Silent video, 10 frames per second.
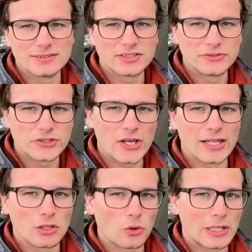soon as you get
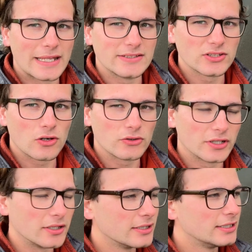a long lens on
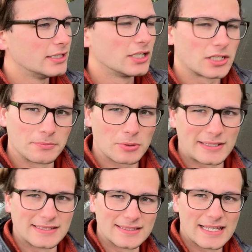and
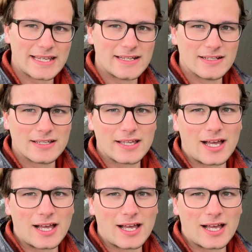compress the scene,